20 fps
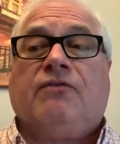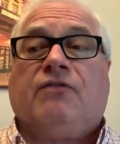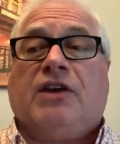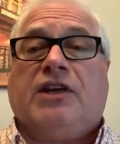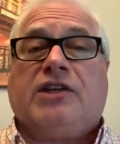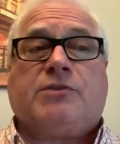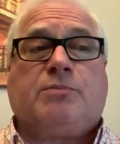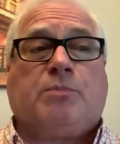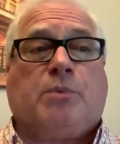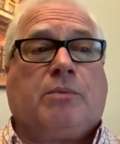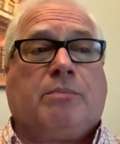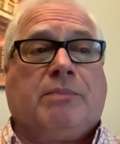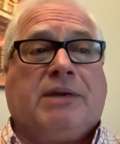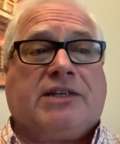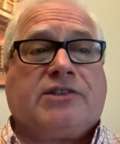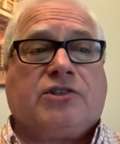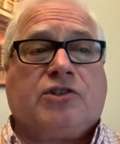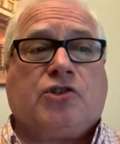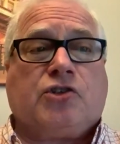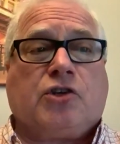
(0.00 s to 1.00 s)
Facebook
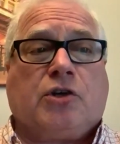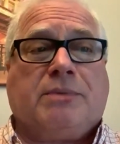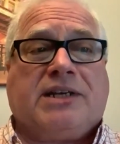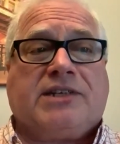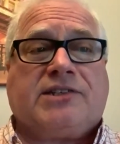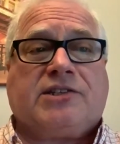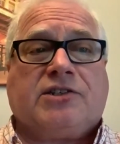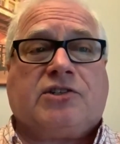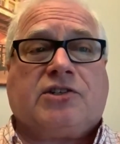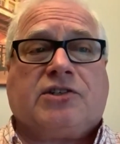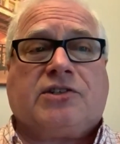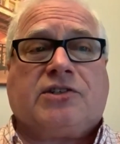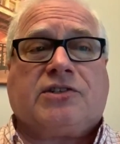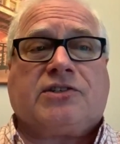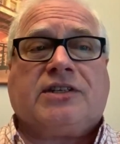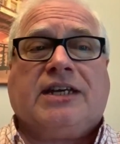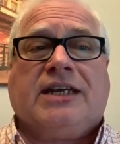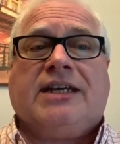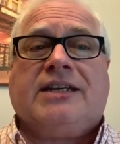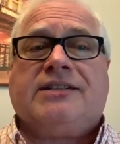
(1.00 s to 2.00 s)
Messenger
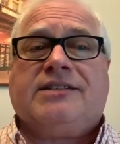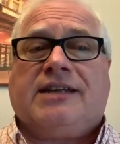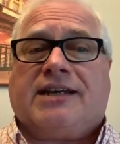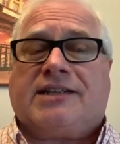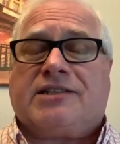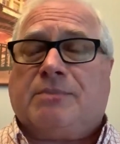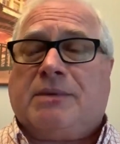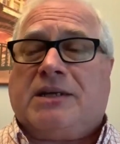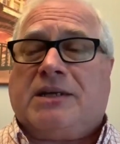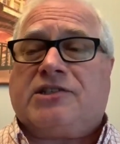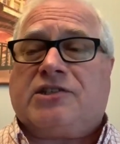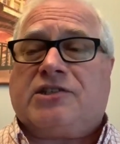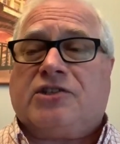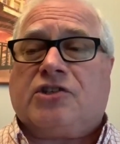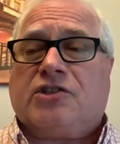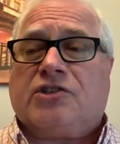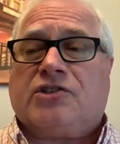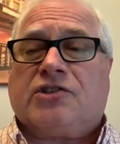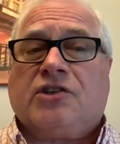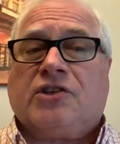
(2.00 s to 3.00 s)
messages, text
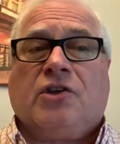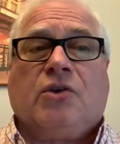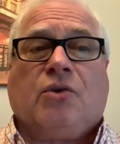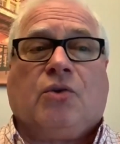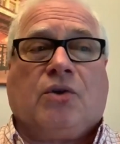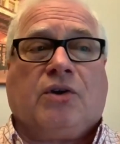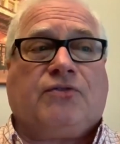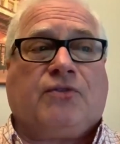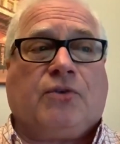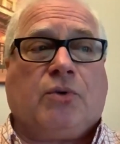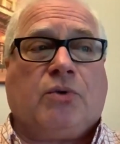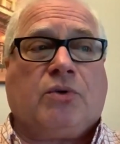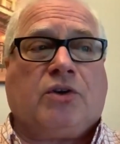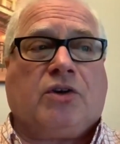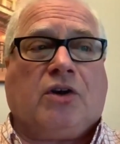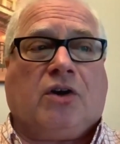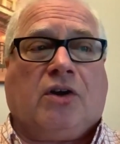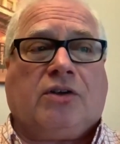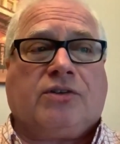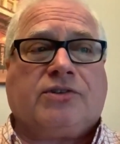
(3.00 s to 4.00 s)
messages, or phone
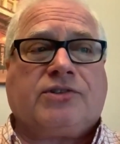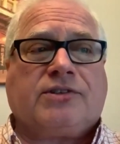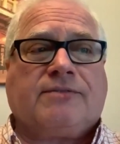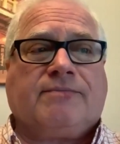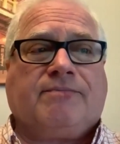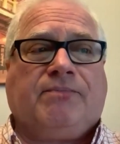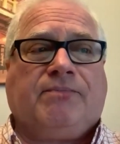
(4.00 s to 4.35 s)
calls.